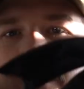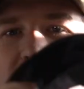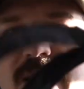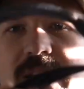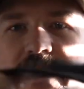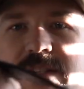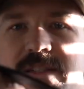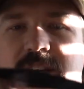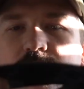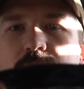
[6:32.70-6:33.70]
being
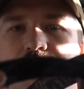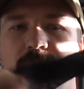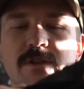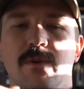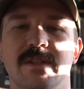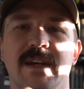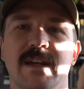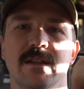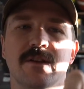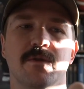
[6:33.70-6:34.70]
single, so it's a
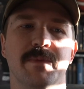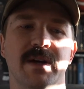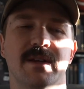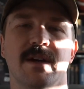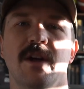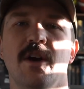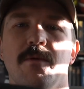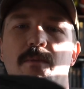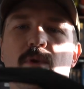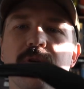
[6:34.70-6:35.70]
little bit
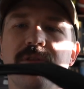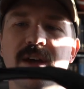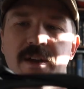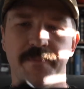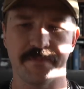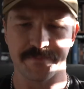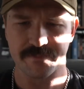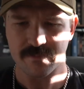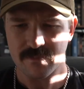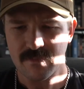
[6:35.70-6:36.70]
more thin.
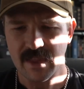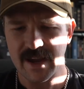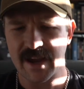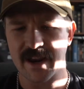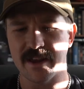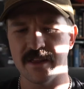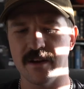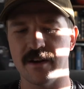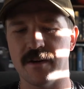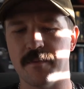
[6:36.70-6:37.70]
And
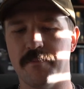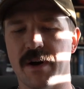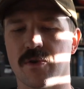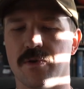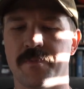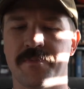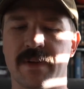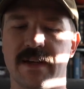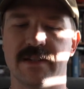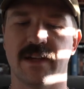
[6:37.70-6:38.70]
the buckle
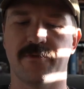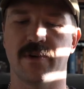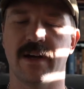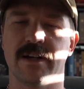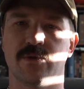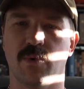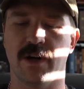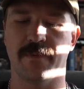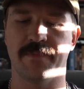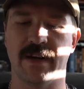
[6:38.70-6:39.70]
is different as
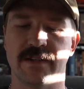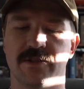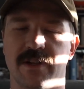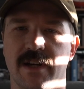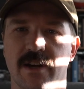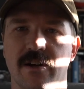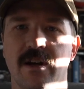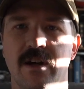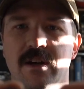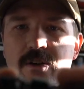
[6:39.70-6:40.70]
well. As you see here,
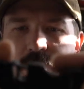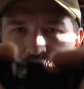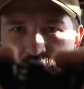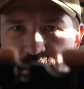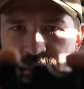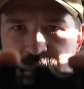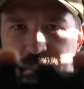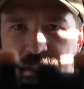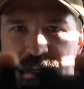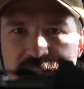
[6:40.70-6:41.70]
it's just a
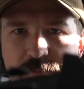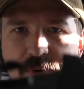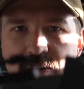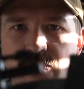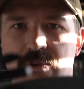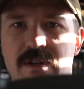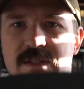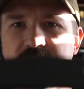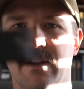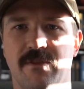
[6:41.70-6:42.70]
plastic buckle
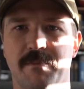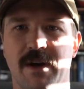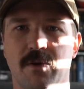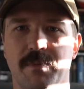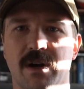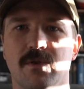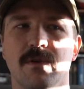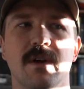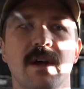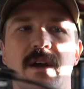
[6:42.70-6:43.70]
instead of a metal
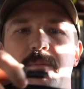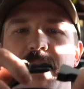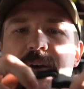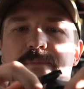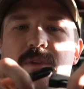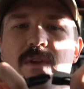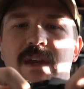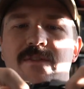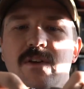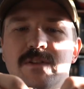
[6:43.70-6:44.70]
buckle. But
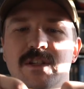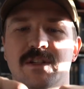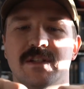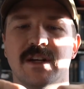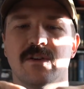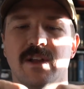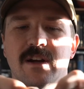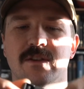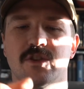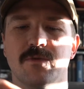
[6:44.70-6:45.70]
even though it's just a single layer
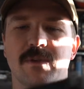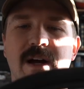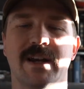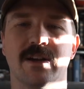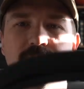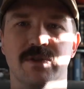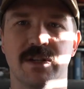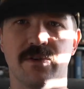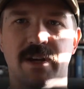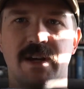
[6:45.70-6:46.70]
of the scuba lining, you
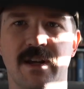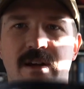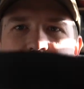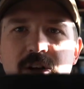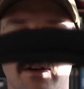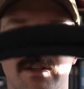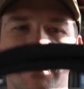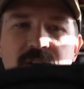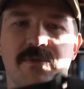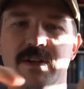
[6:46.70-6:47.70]
still get a good
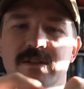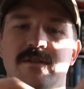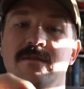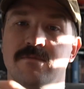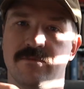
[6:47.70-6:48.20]
stiffness.